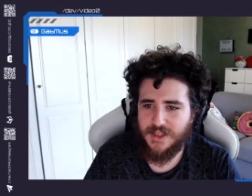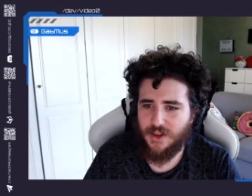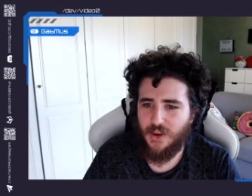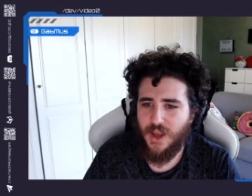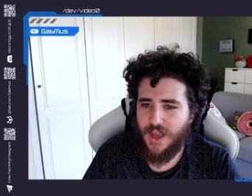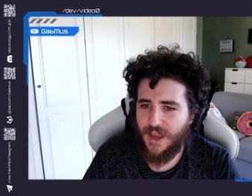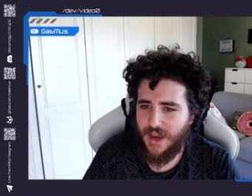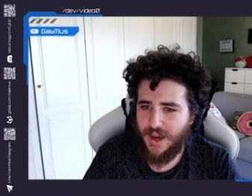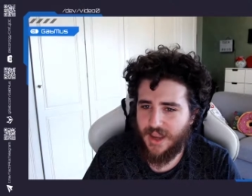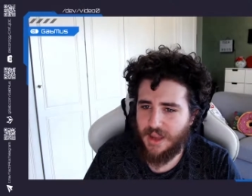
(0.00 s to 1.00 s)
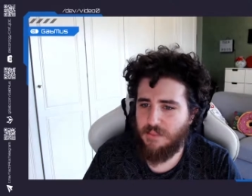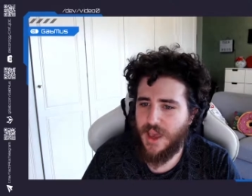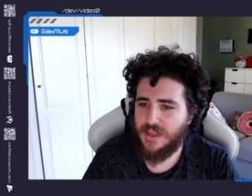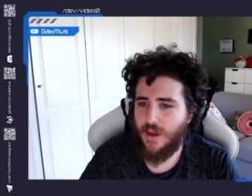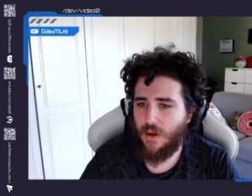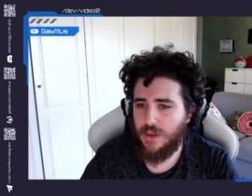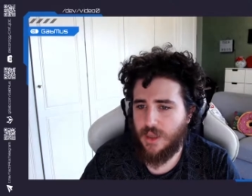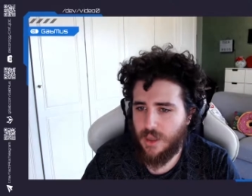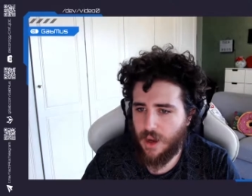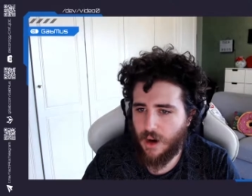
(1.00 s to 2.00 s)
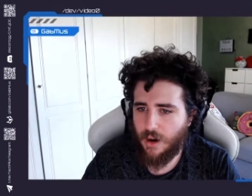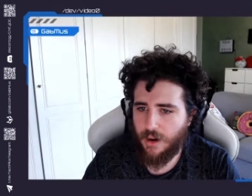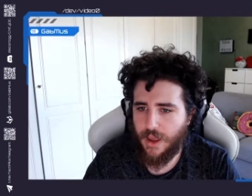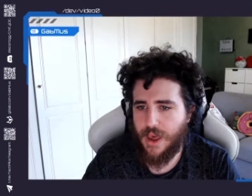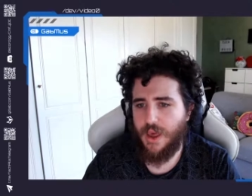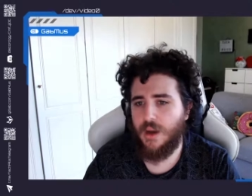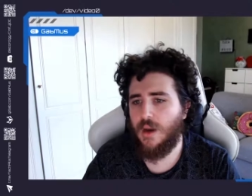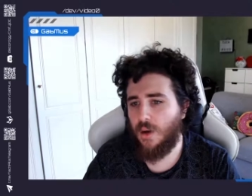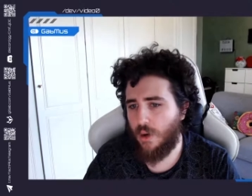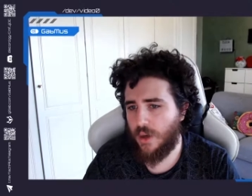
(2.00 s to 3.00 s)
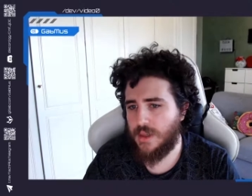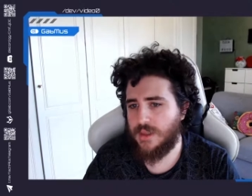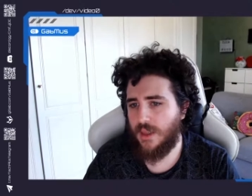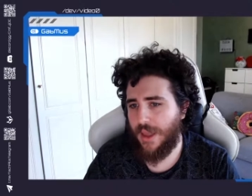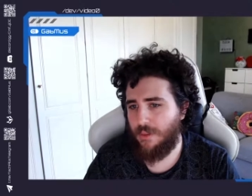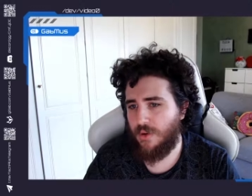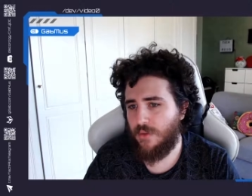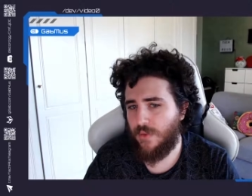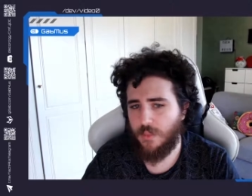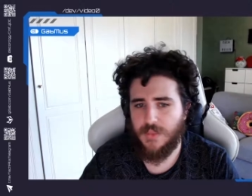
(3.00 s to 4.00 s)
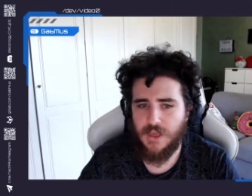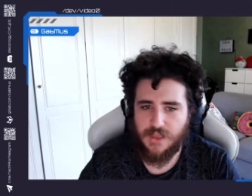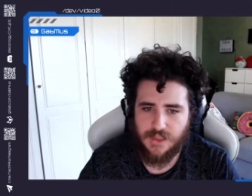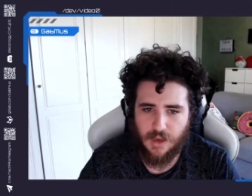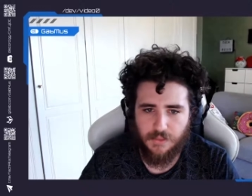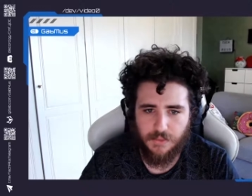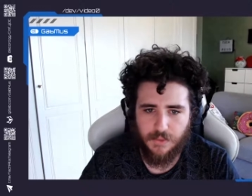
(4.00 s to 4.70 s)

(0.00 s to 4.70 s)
So again, based on the RN noise library from Xiph.